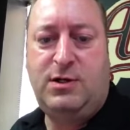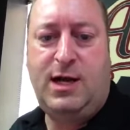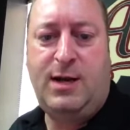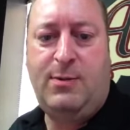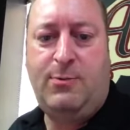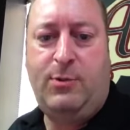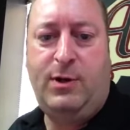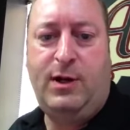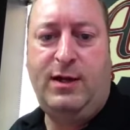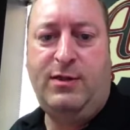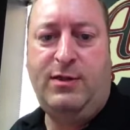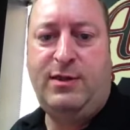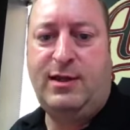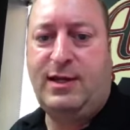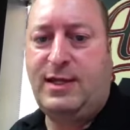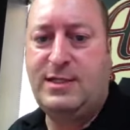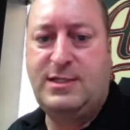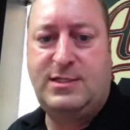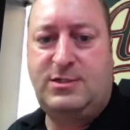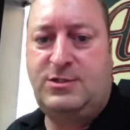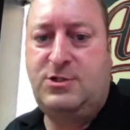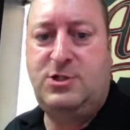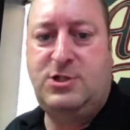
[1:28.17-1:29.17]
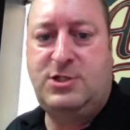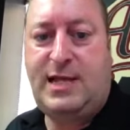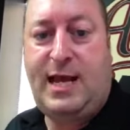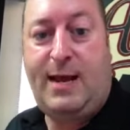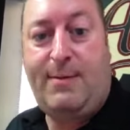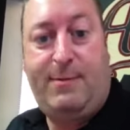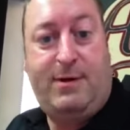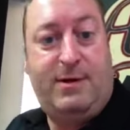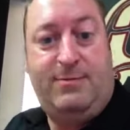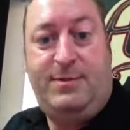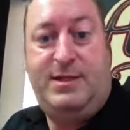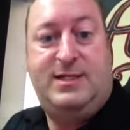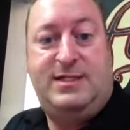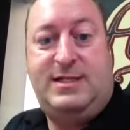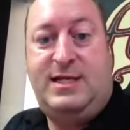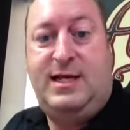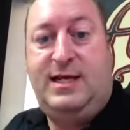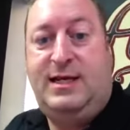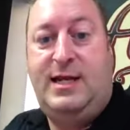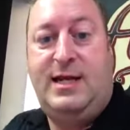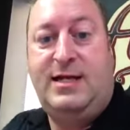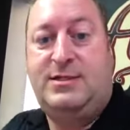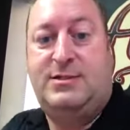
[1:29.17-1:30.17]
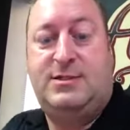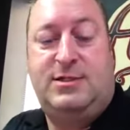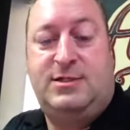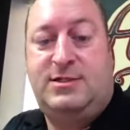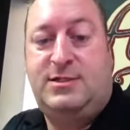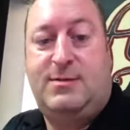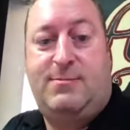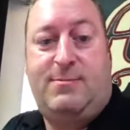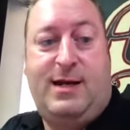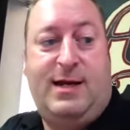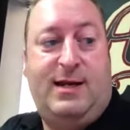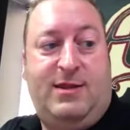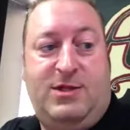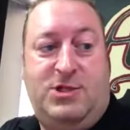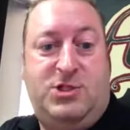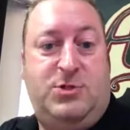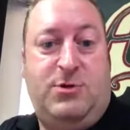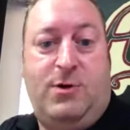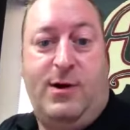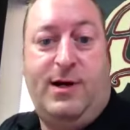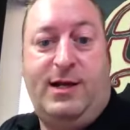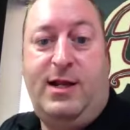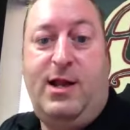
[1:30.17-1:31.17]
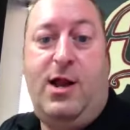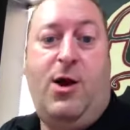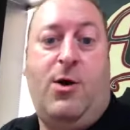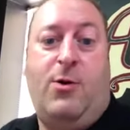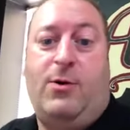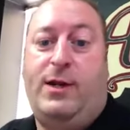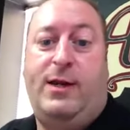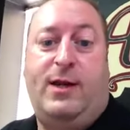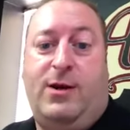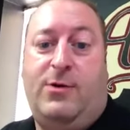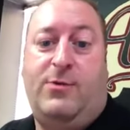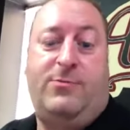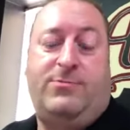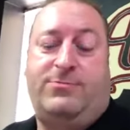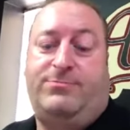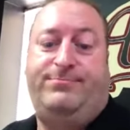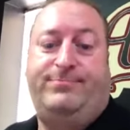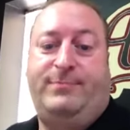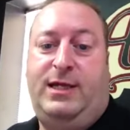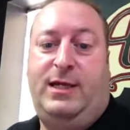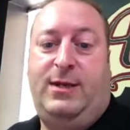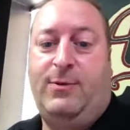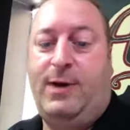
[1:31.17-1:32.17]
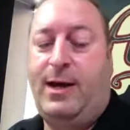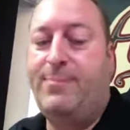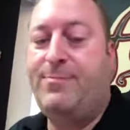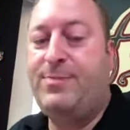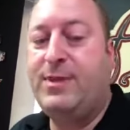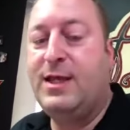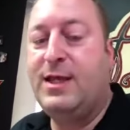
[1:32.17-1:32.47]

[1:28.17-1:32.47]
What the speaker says: come with unless you just happen to be sitting next to somebody that you already know, you know, anyway.